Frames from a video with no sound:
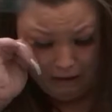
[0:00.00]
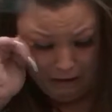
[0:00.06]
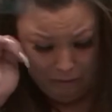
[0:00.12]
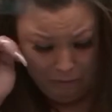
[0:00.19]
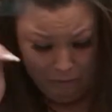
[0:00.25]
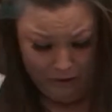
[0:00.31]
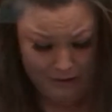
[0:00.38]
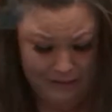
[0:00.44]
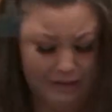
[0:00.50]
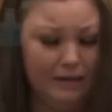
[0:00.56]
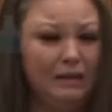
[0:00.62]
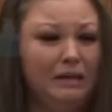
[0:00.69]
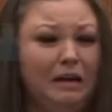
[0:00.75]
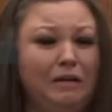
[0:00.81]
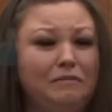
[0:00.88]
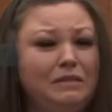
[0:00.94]
him wasn't
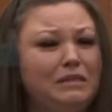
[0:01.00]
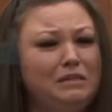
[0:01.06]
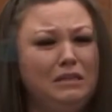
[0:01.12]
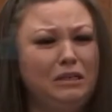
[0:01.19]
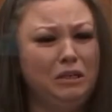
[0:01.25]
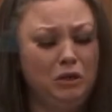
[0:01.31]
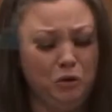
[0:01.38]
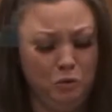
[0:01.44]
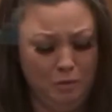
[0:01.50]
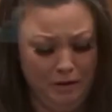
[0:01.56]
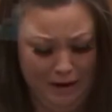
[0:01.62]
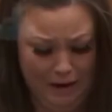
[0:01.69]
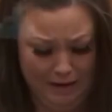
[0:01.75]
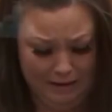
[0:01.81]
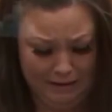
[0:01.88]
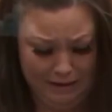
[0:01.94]
enough to
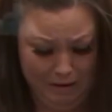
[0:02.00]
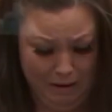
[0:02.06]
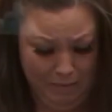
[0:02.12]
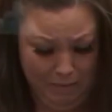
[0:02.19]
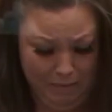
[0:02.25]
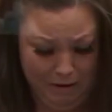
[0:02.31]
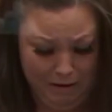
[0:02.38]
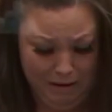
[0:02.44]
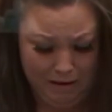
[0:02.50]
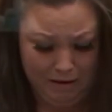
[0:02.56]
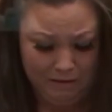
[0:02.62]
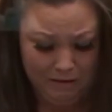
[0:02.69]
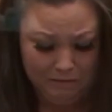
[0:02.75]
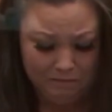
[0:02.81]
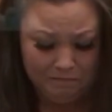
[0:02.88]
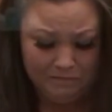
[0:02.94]
dehumanize him.
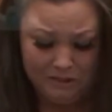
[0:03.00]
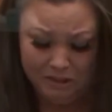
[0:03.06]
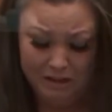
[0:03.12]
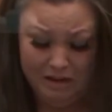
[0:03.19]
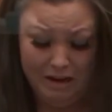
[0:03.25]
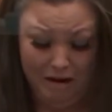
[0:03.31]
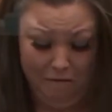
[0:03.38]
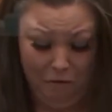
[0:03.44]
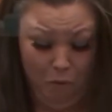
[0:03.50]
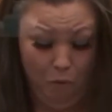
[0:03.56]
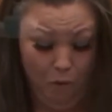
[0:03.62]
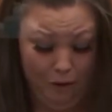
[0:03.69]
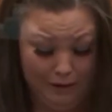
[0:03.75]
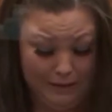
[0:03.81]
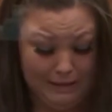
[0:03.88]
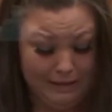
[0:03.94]
She never
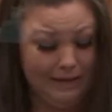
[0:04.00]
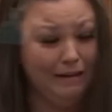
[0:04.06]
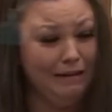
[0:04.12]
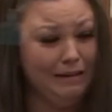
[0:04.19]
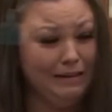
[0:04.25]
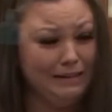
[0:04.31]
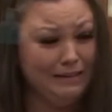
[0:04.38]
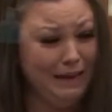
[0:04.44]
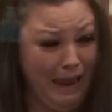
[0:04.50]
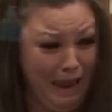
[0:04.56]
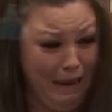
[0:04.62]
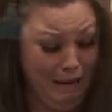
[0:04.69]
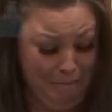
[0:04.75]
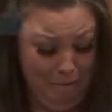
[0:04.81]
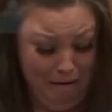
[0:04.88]
once said his name.